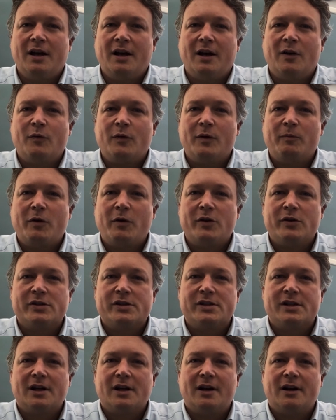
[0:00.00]
We
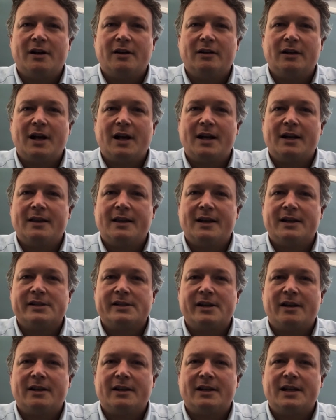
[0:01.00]
post a lot of
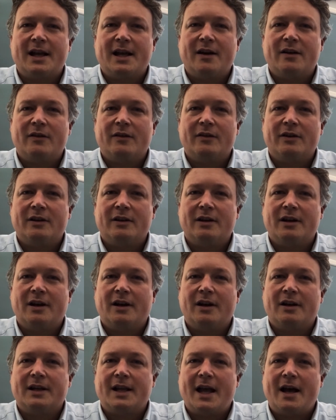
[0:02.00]
things on the town
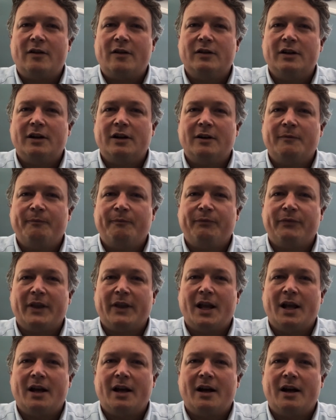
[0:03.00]
calendar,
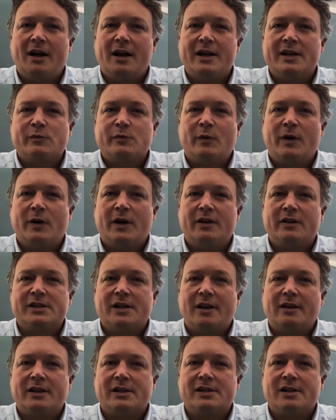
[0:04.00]
as well
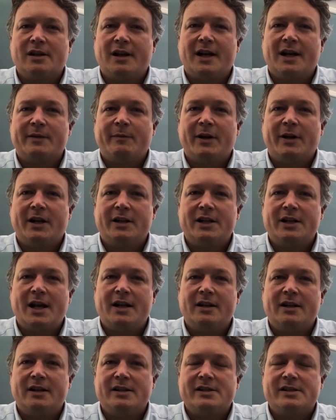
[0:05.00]
as on the selectmen
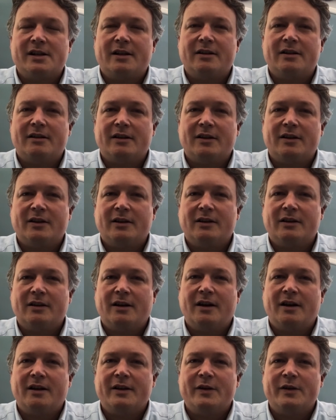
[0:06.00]
agendas under
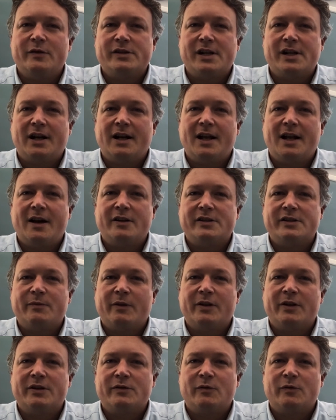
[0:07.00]
the news and
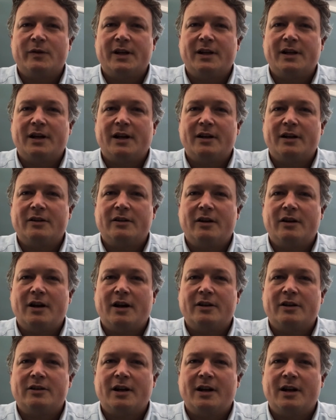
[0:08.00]
announcements. We
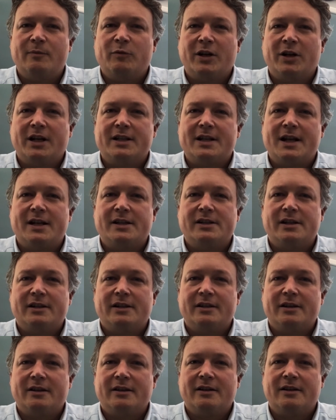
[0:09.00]
try to bring attention
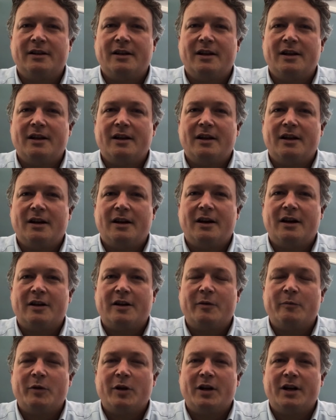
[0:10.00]
to
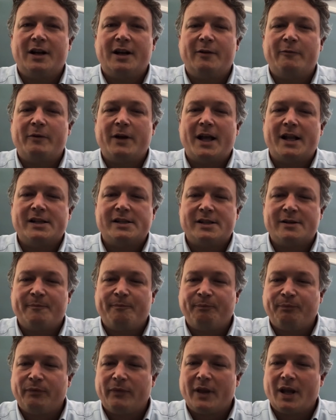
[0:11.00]
community events.
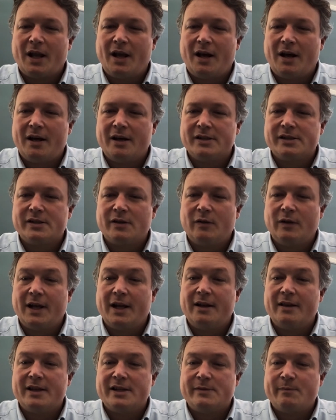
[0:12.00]
So
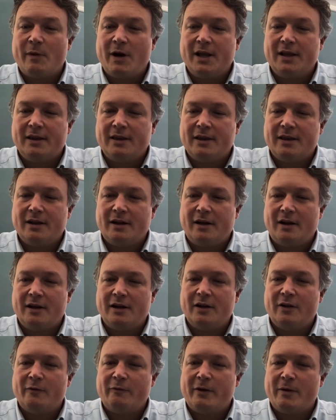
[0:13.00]
later this month,
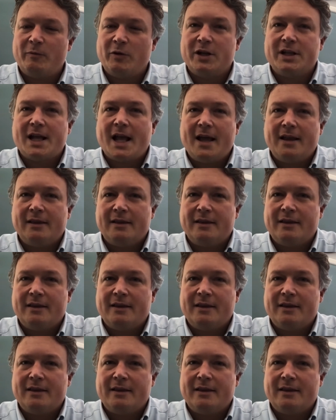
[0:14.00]
on November 10th,